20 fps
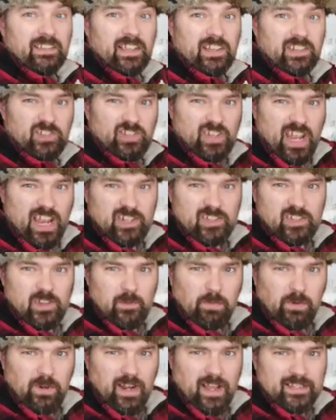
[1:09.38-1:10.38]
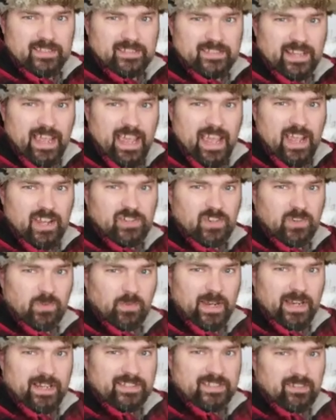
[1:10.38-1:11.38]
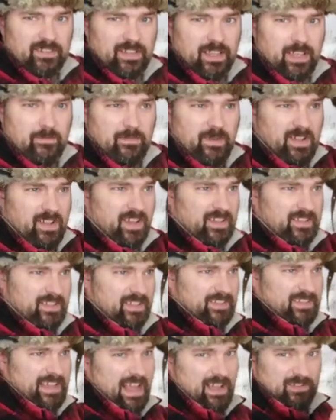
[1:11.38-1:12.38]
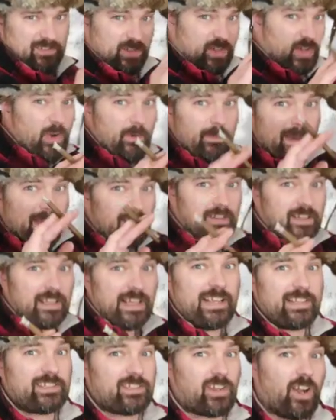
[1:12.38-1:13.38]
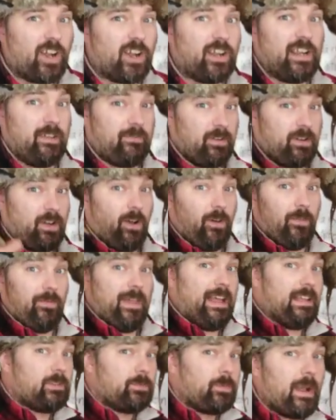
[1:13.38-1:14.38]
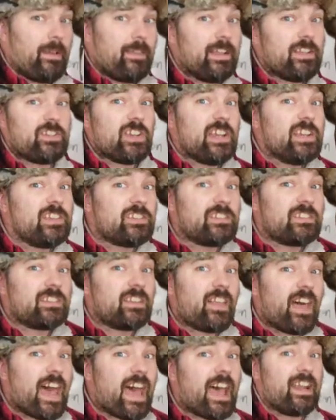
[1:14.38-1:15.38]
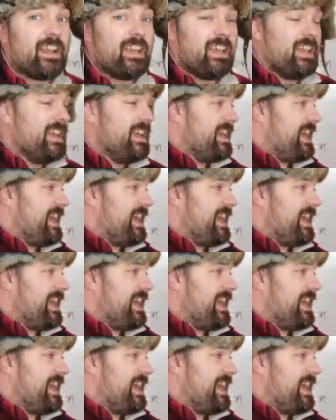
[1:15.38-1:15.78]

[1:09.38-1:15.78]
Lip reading: They changed the pronunciation recently because it sounds too Middle Eastern, even though that's why they changed it to that.